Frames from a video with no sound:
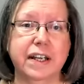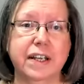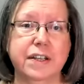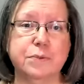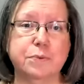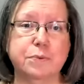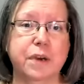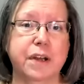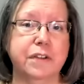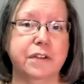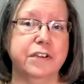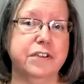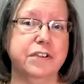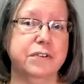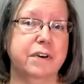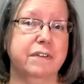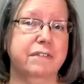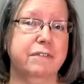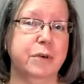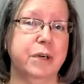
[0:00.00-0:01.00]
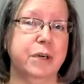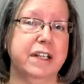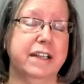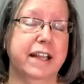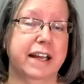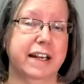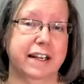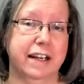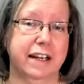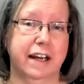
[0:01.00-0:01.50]
is whether to avoid
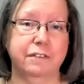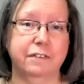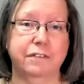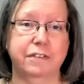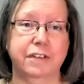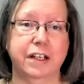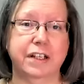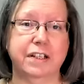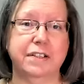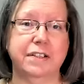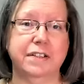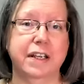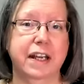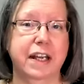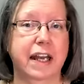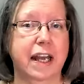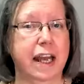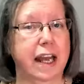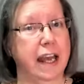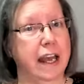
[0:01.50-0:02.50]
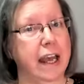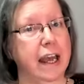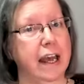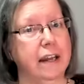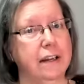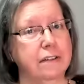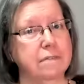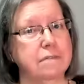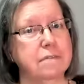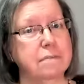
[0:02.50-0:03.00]
that conflict
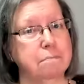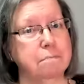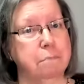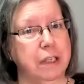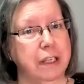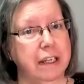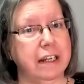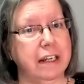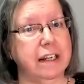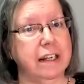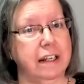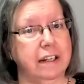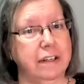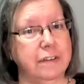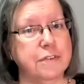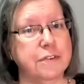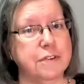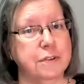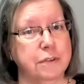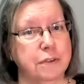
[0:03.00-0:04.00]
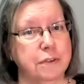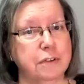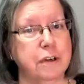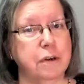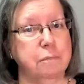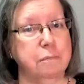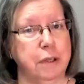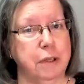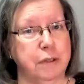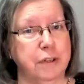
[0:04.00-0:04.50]
and be a kind of pseudo
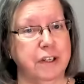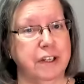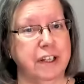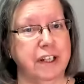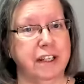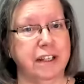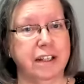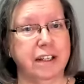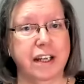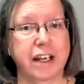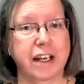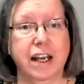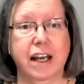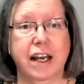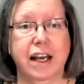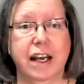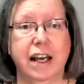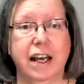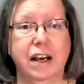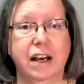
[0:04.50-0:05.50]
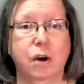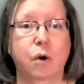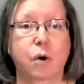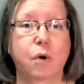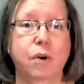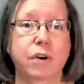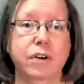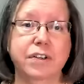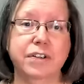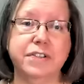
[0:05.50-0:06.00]
community
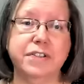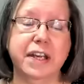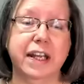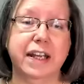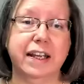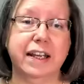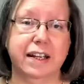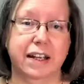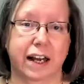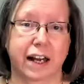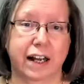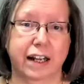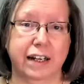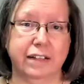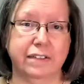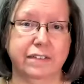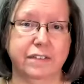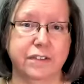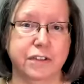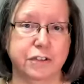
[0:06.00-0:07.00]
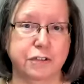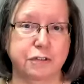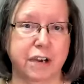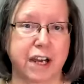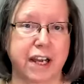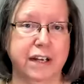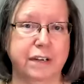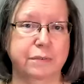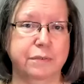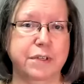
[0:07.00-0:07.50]
or to take it on,
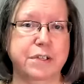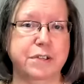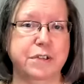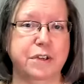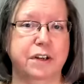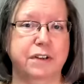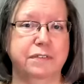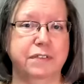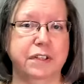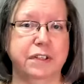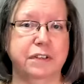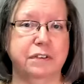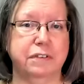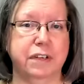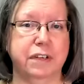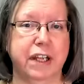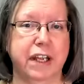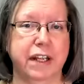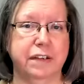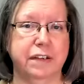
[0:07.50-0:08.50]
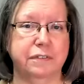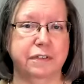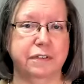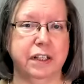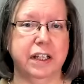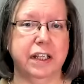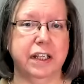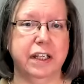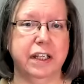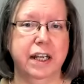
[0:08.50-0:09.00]
try to resolve it
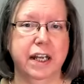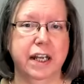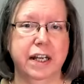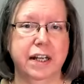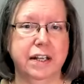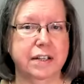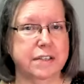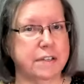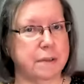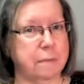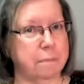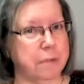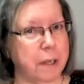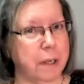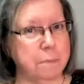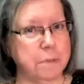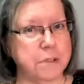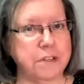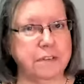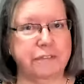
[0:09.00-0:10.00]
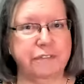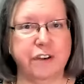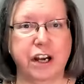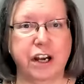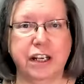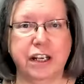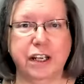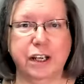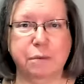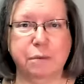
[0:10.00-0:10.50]
creatively, sometimes
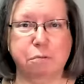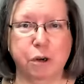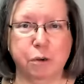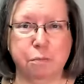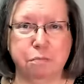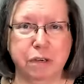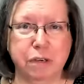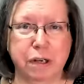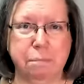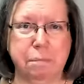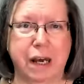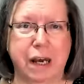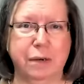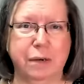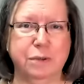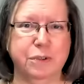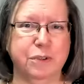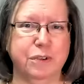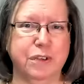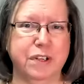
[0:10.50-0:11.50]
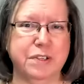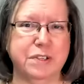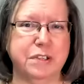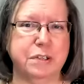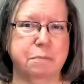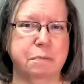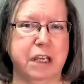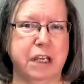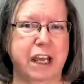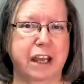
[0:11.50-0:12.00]
defining appropriate boundaries
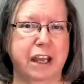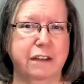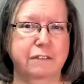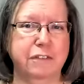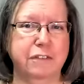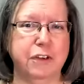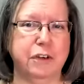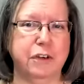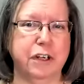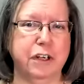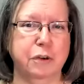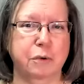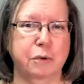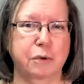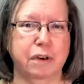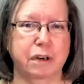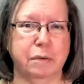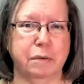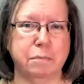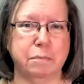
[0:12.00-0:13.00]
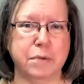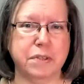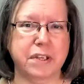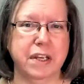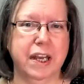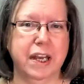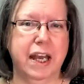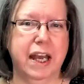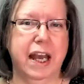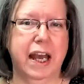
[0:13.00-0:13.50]
to behavior and norms,
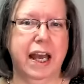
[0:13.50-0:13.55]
